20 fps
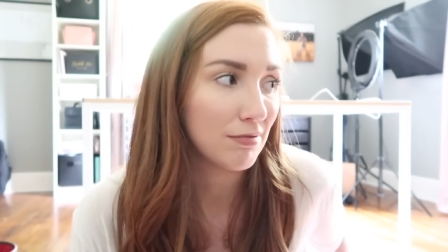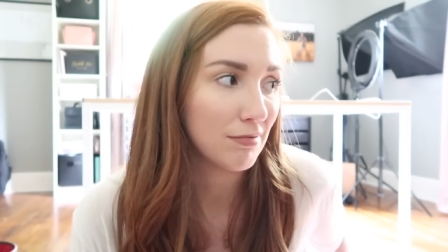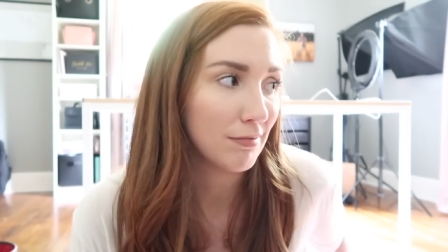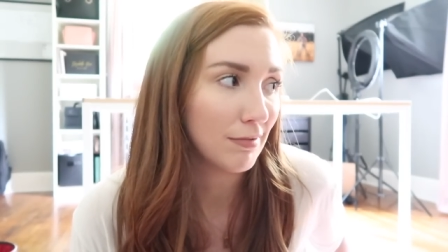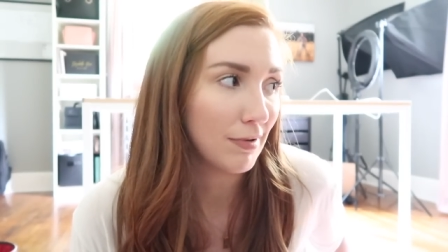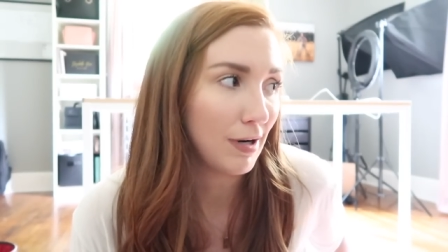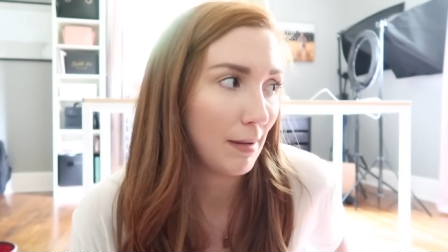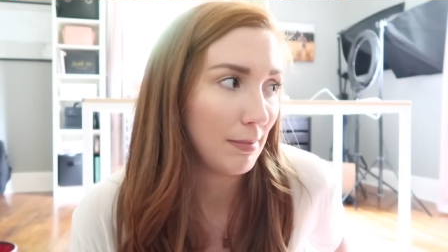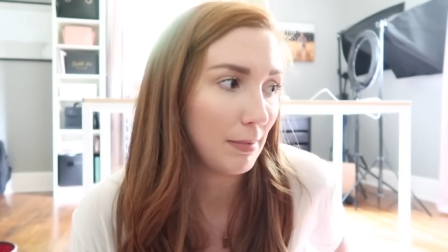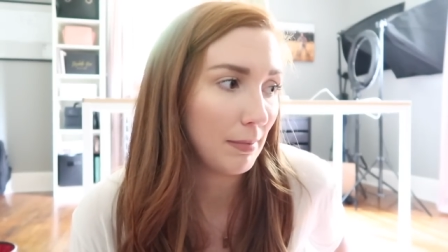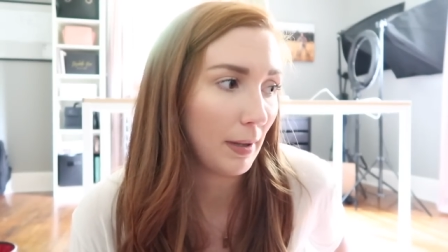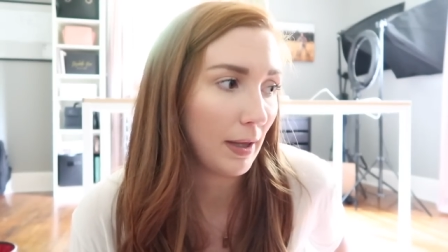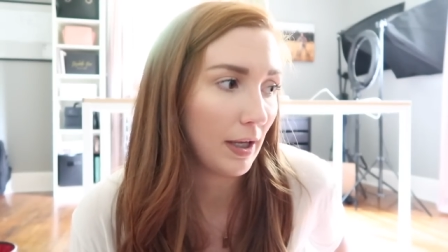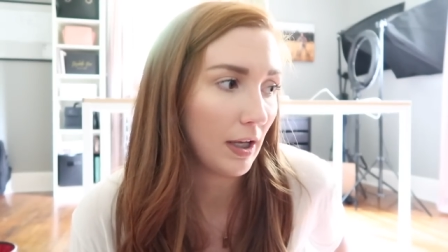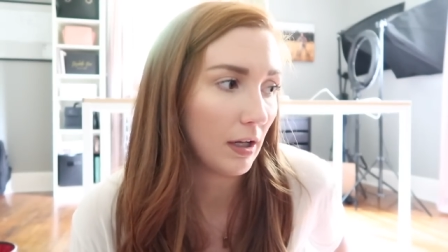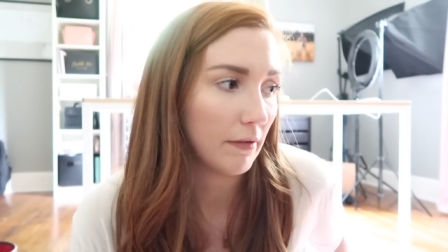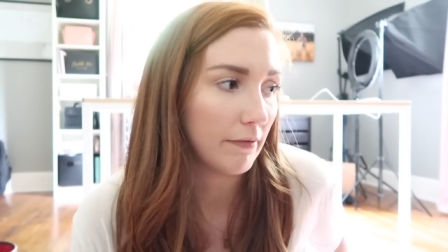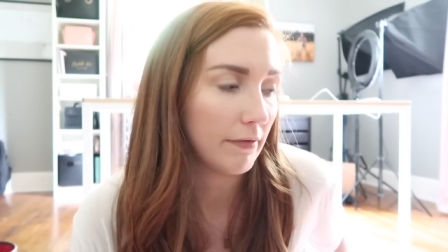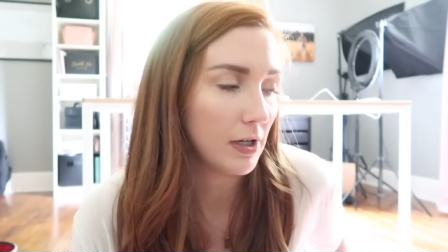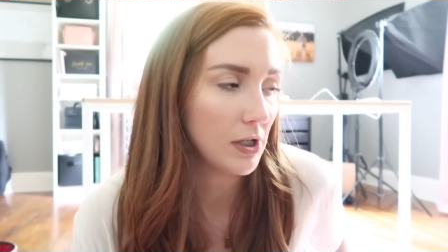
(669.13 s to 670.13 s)
probably
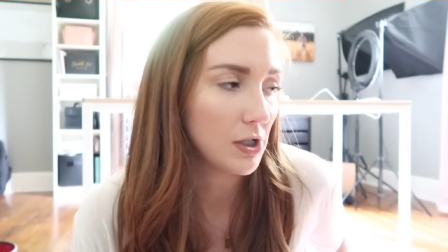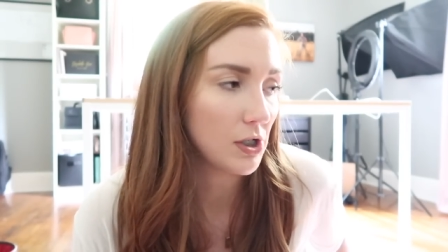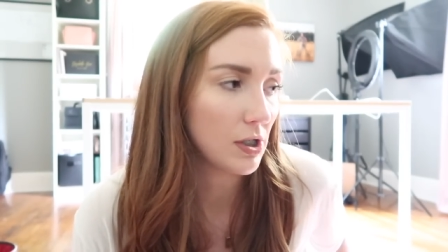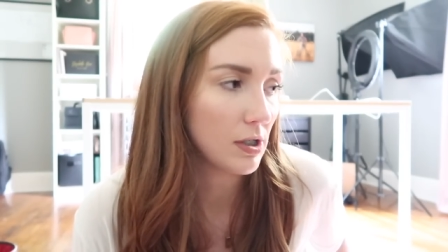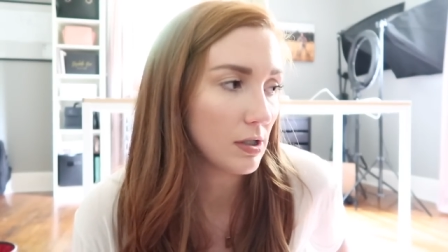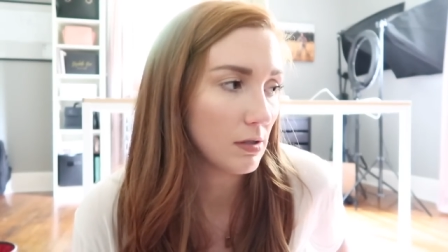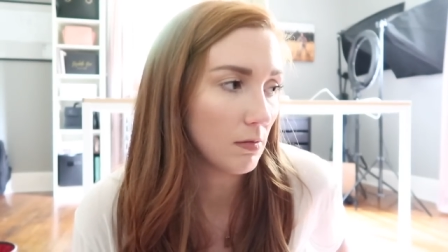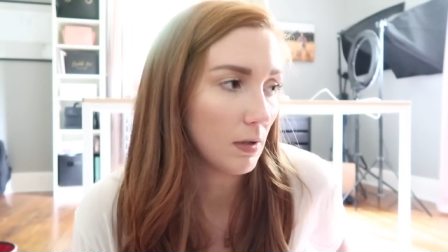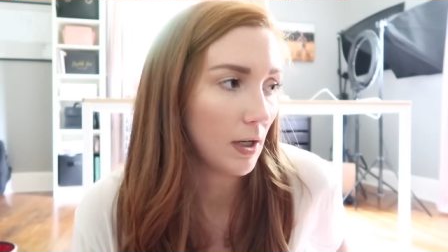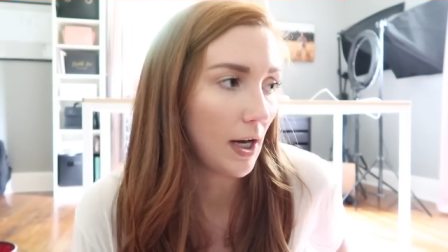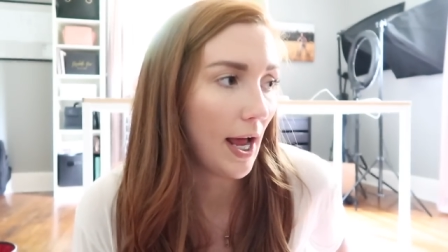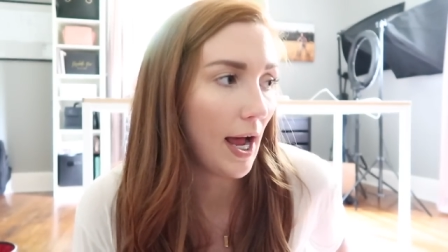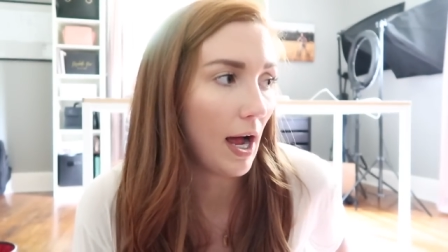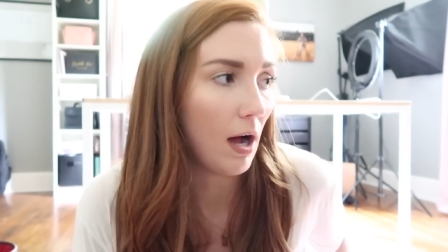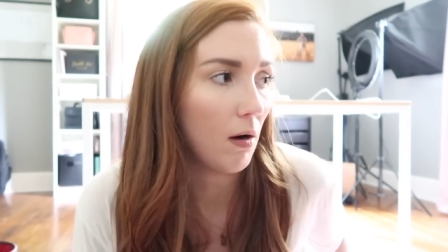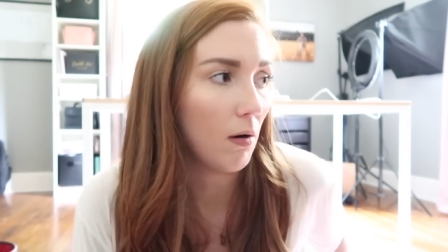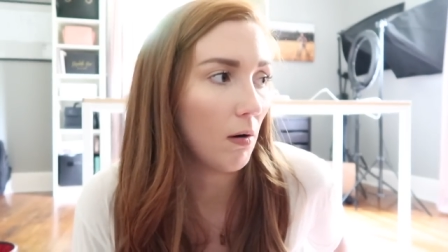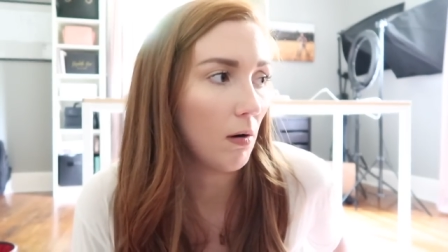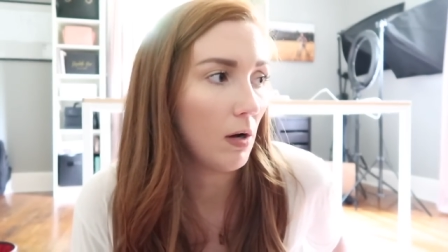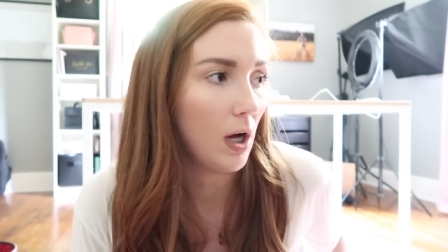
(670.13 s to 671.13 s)
gonna finish this one
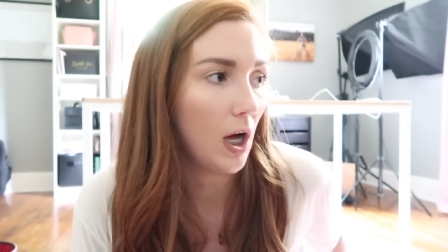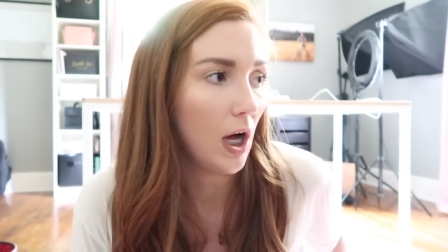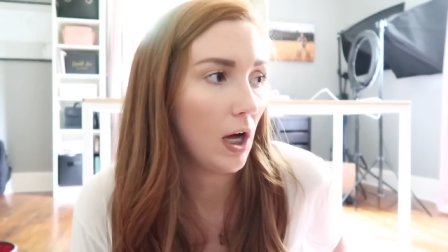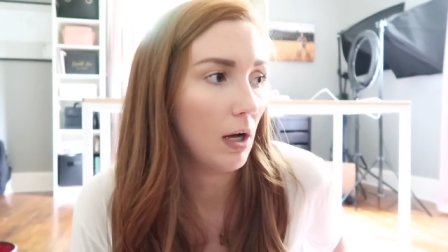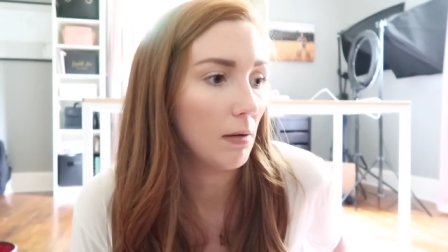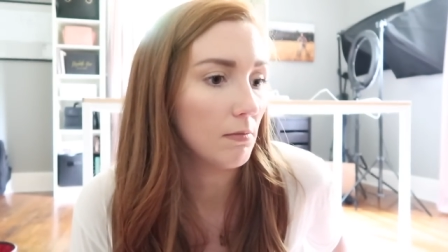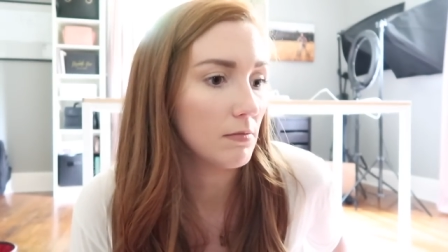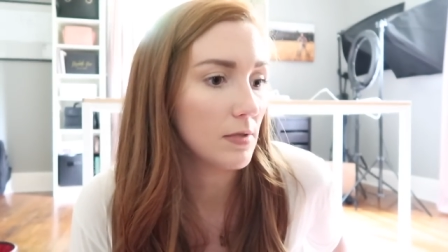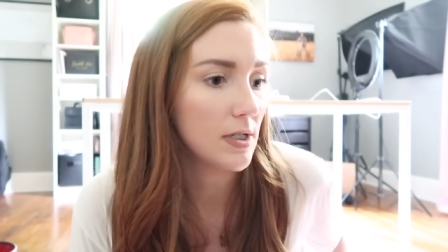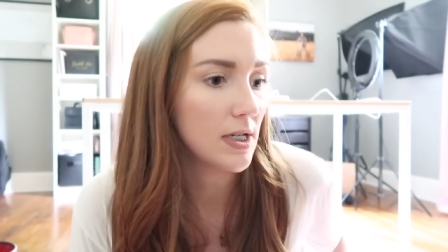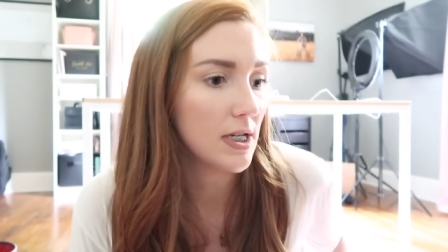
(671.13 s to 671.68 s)
out um,